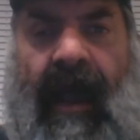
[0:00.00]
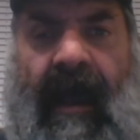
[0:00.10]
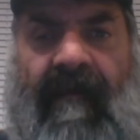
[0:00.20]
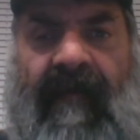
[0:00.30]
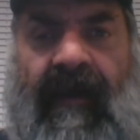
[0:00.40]

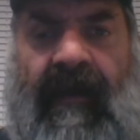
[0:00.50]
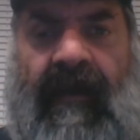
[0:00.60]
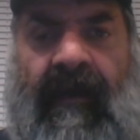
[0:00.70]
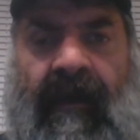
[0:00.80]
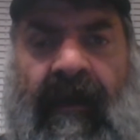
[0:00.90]
have
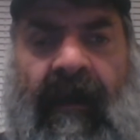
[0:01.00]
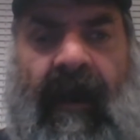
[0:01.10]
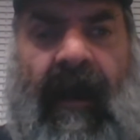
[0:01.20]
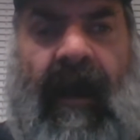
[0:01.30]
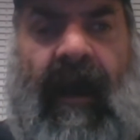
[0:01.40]

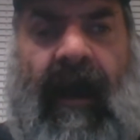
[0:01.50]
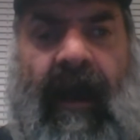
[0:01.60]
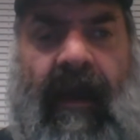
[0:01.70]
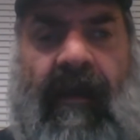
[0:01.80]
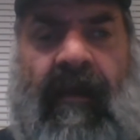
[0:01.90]

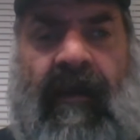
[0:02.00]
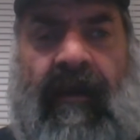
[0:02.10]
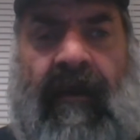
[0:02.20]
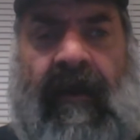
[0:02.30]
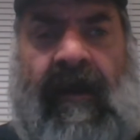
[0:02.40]
uh,
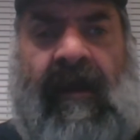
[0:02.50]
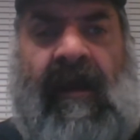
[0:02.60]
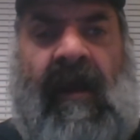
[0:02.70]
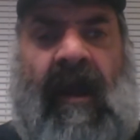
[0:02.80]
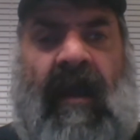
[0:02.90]

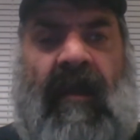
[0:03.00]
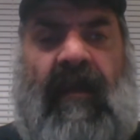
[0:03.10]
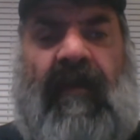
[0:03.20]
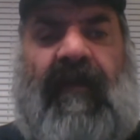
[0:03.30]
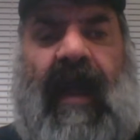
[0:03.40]

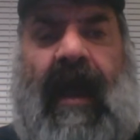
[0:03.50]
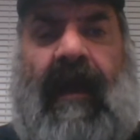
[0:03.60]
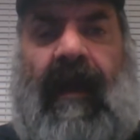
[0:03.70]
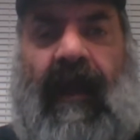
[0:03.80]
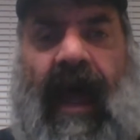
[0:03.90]
you've
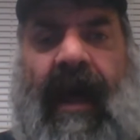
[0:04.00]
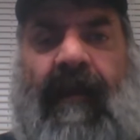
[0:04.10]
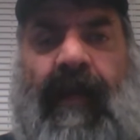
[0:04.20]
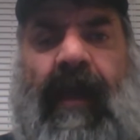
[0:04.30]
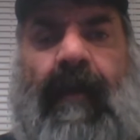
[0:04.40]
got a
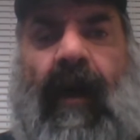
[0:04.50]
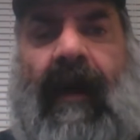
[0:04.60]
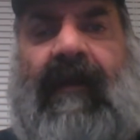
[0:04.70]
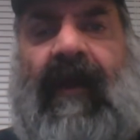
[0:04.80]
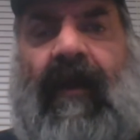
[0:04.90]
lot of people
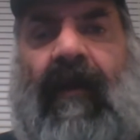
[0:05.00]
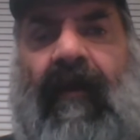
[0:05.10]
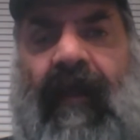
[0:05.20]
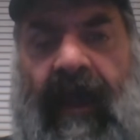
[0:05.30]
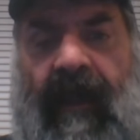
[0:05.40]
out
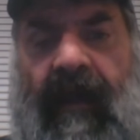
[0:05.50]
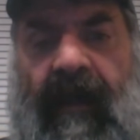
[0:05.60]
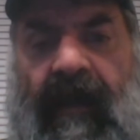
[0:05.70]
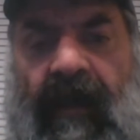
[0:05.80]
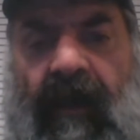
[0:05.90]
there that
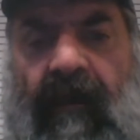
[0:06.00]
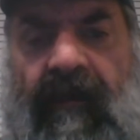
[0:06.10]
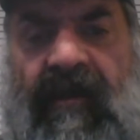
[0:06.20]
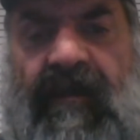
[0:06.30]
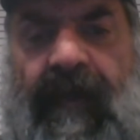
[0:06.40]
you know
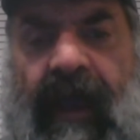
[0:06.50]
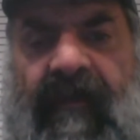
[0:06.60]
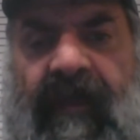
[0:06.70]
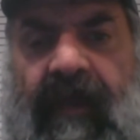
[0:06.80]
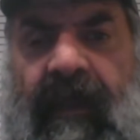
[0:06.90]
just
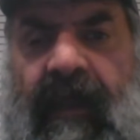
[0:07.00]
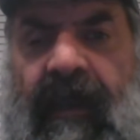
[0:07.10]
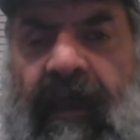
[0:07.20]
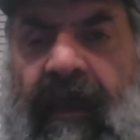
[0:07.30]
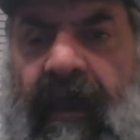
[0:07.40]

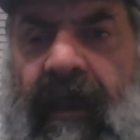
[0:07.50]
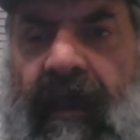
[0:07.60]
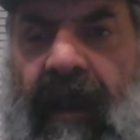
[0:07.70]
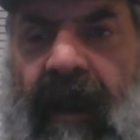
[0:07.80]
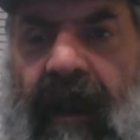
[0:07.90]
basically
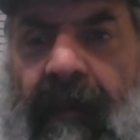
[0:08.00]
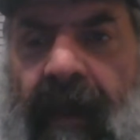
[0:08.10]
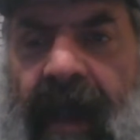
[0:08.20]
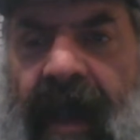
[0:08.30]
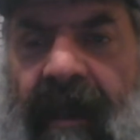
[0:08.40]

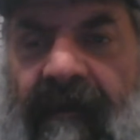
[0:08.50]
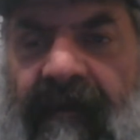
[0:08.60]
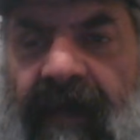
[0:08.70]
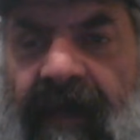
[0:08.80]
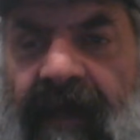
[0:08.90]
um, have